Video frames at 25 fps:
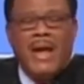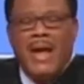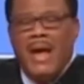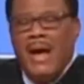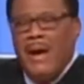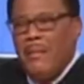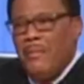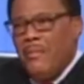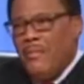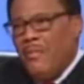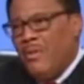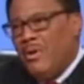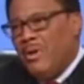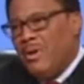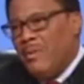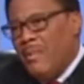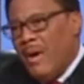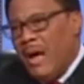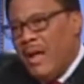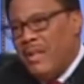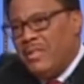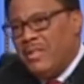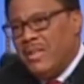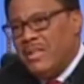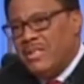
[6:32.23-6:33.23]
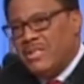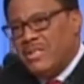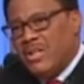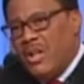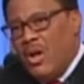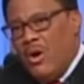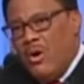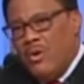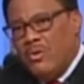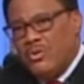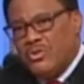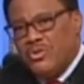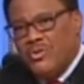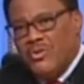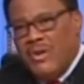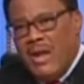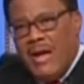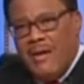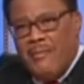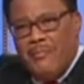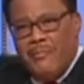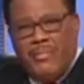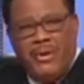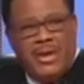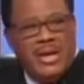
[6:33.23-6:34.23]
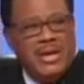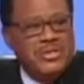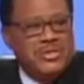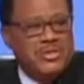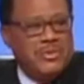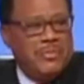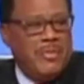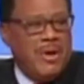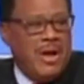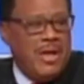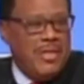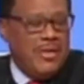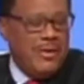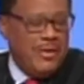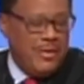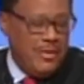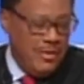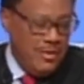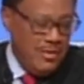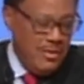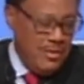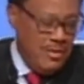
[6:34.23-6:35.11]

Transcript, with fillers: ma'am. What about these loans you haven't paid your mother?